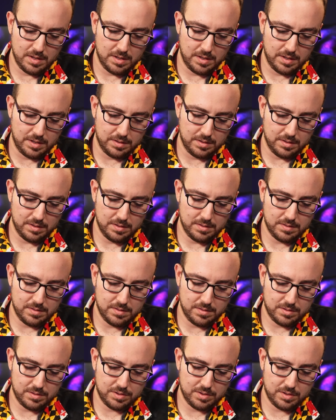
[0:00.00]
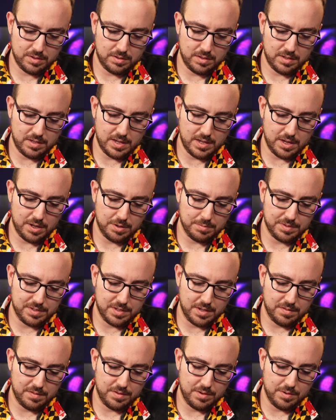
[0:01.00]
It certainly helps
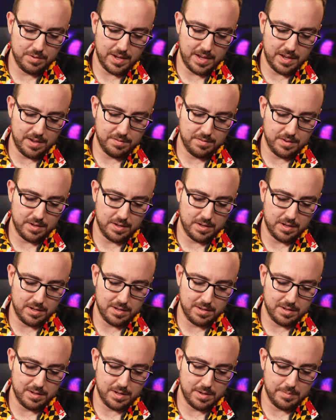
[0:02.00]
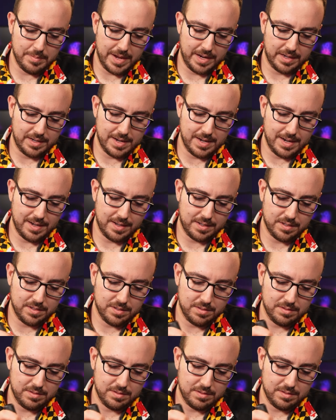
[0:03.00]
if you have a, a magnetic